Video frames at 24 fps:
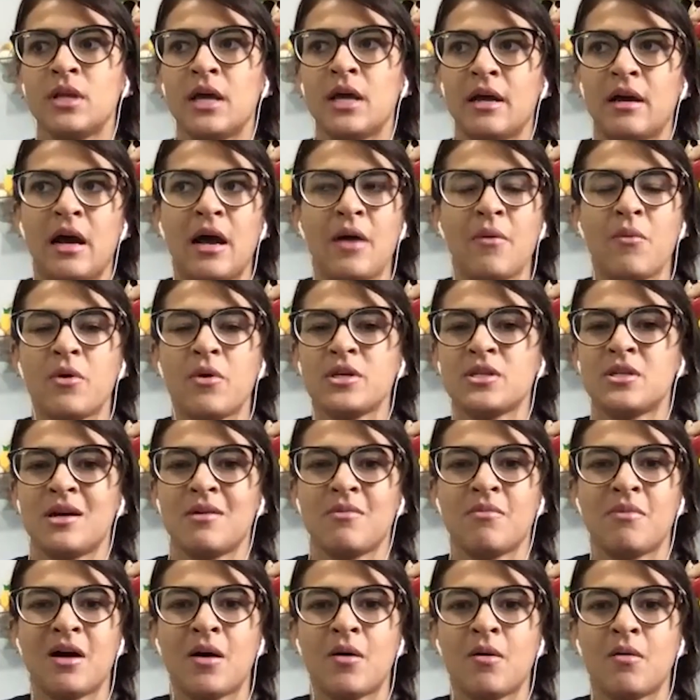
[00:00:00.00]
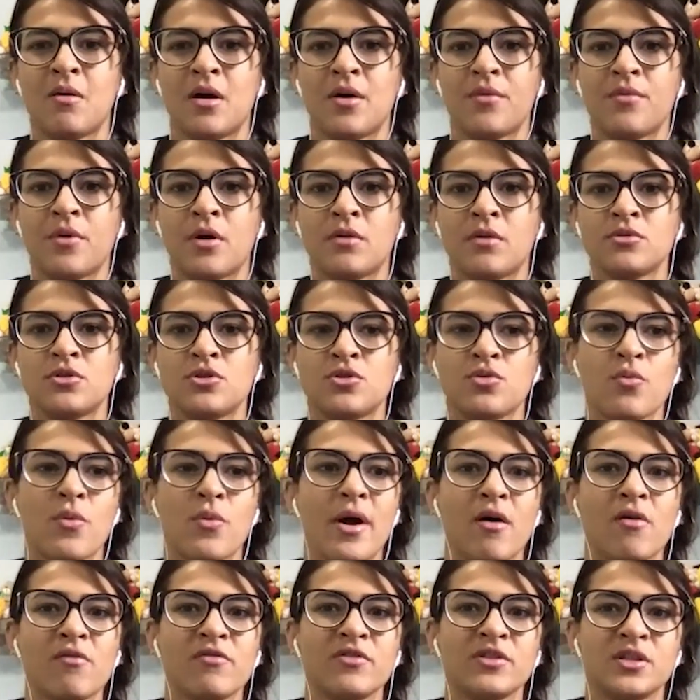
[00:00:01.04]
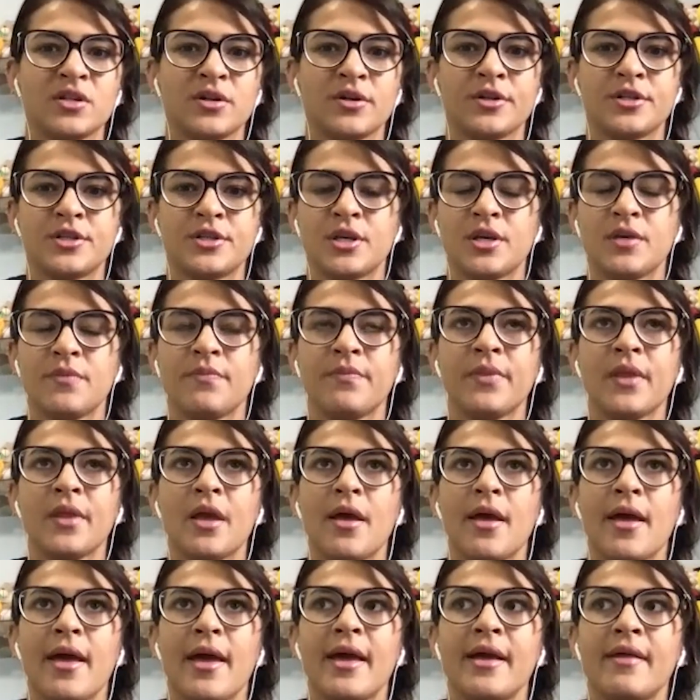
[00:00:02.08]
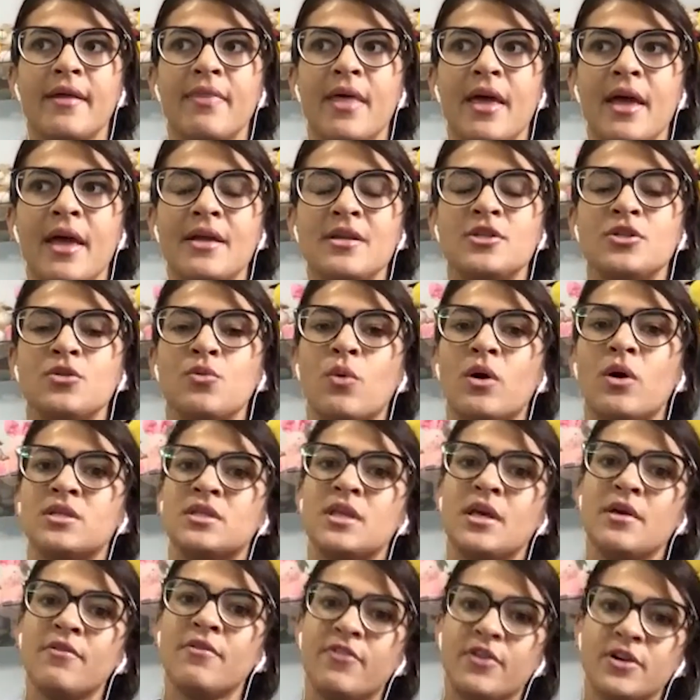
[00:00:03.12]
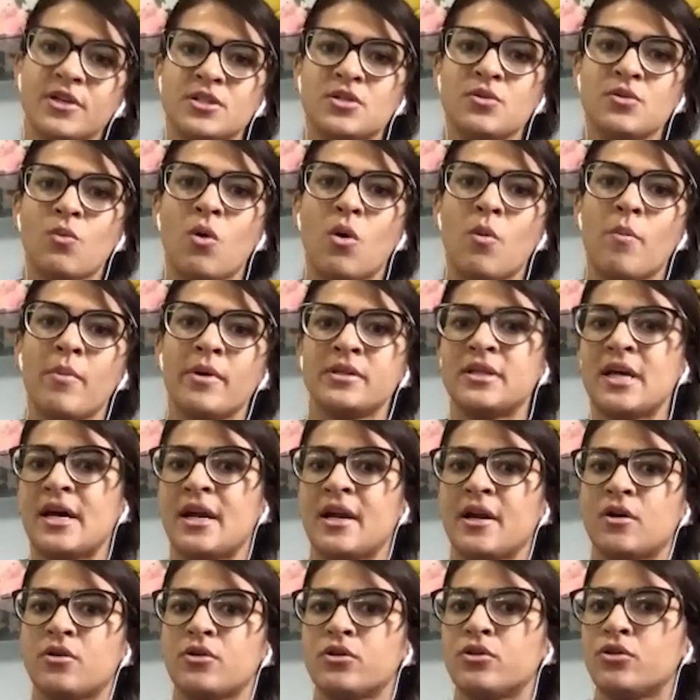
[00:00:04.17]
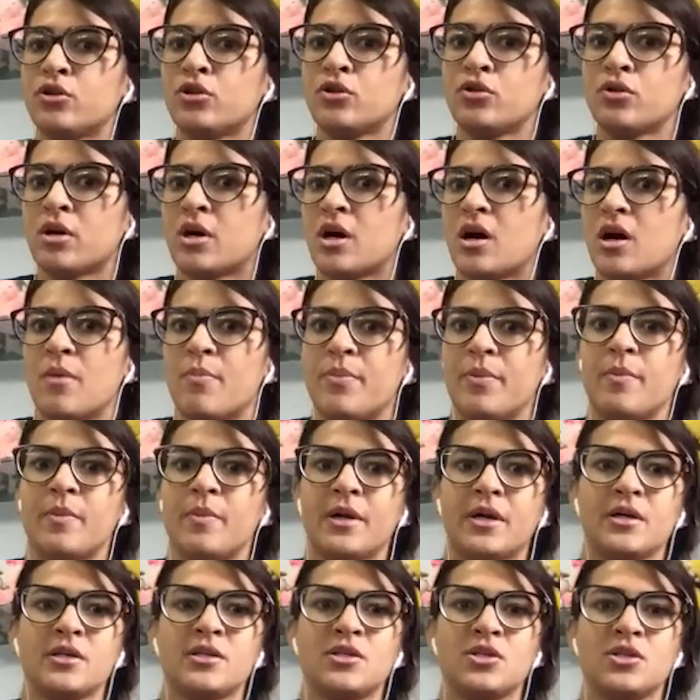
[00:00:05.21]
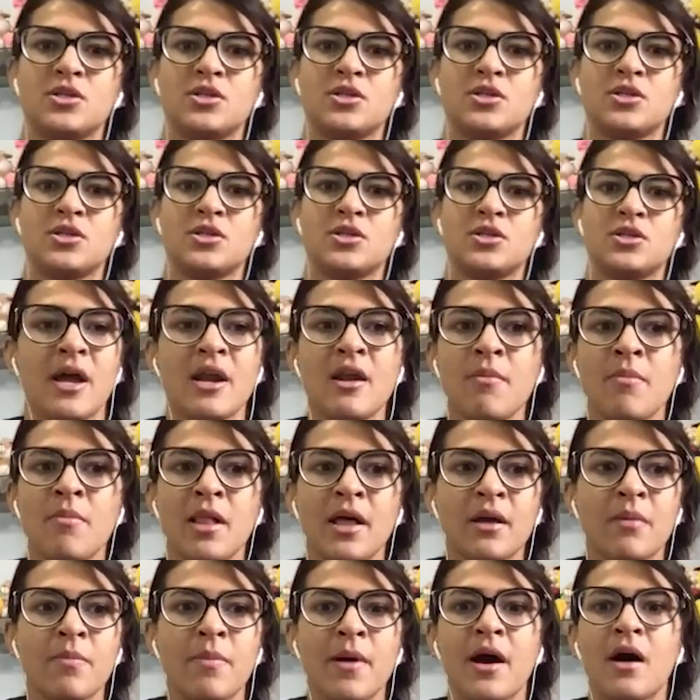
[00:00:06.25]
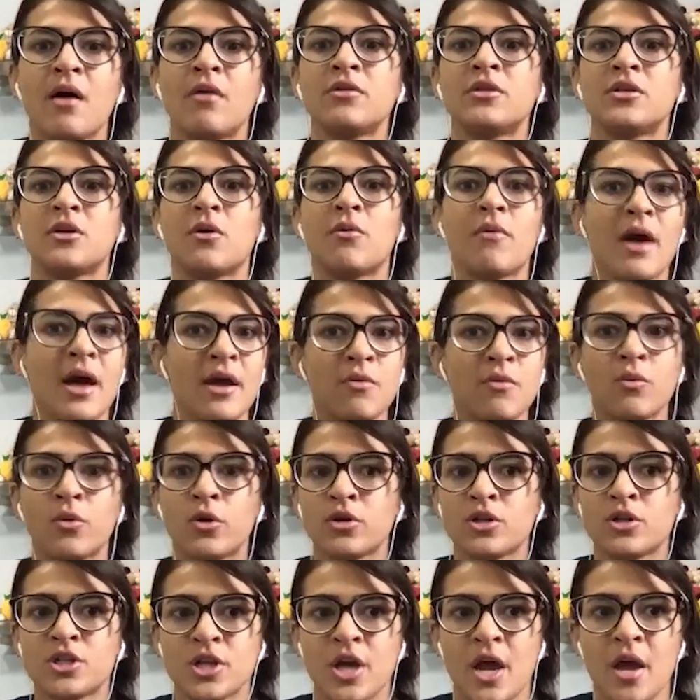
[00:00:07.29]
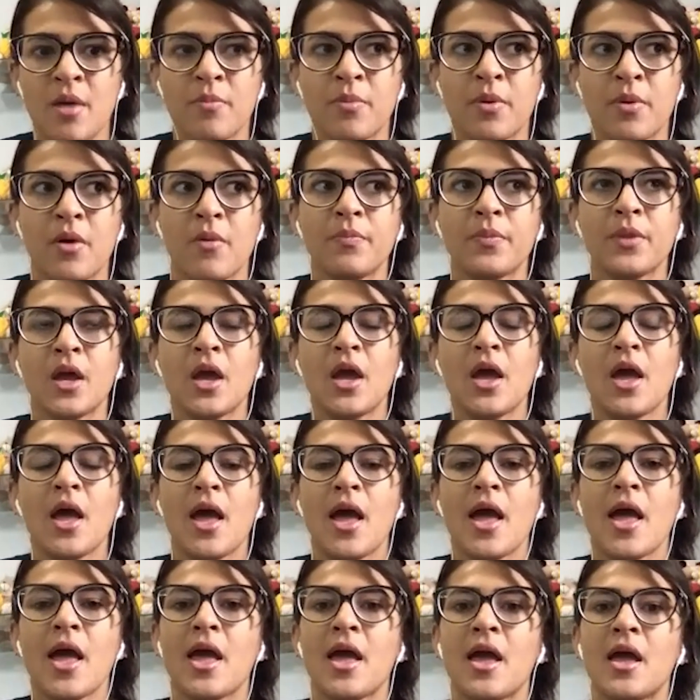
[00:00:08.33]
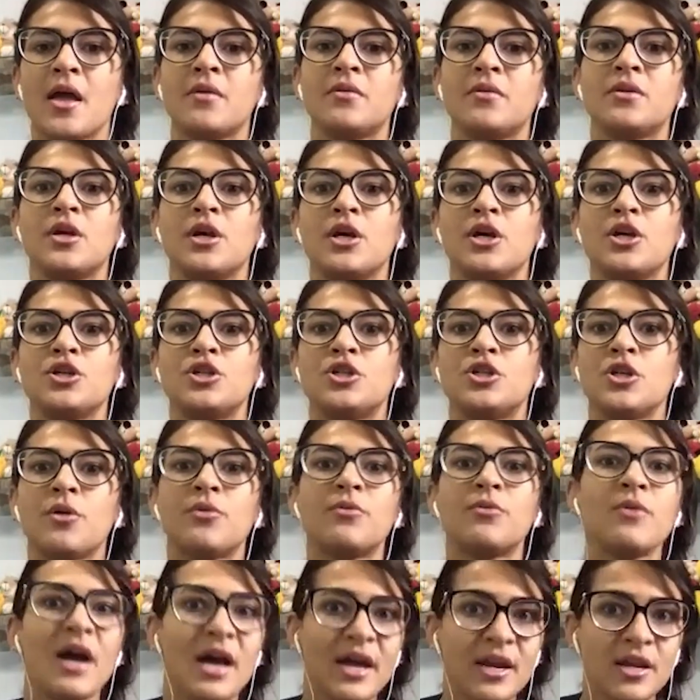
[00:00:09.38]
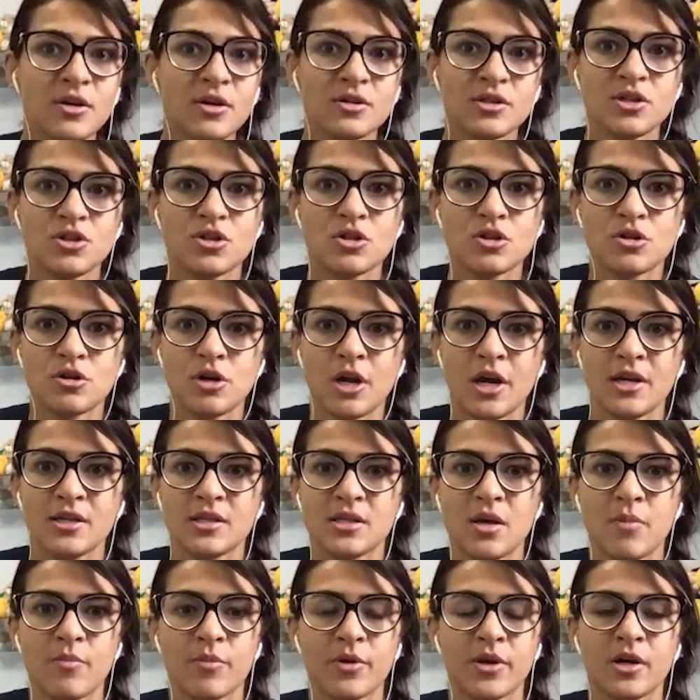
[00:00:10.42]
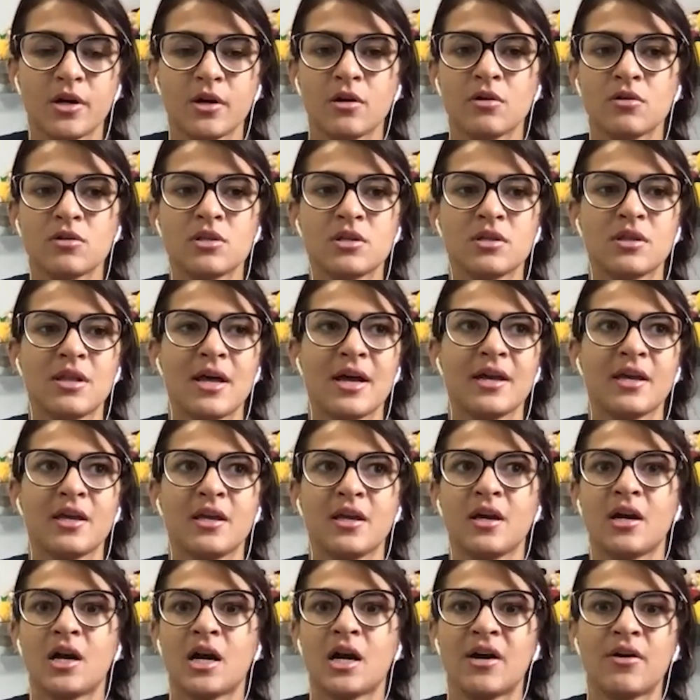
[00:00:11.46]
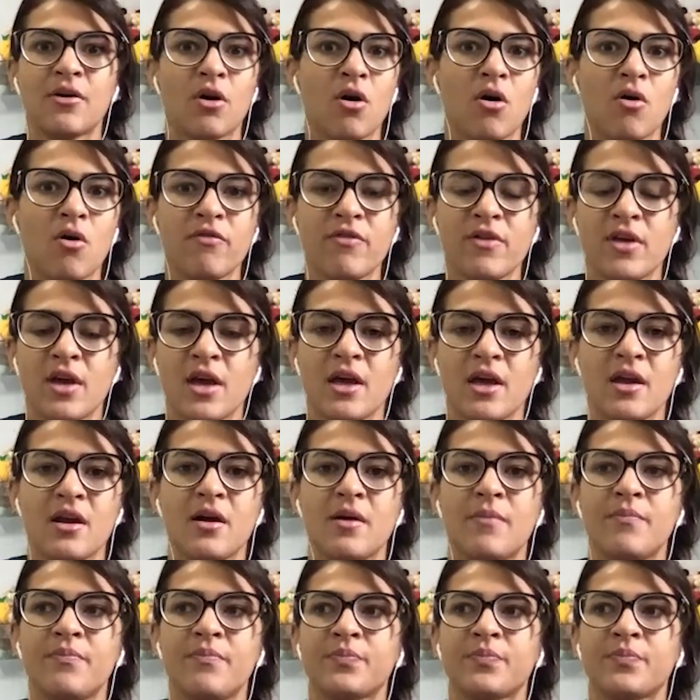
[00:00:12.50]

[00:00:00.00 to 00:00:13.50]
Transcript: I was around 12, 13. And then she was the first woman that I could look up because she was already black belt, already world champion. And she already used it to train some girls like Carol Vieira,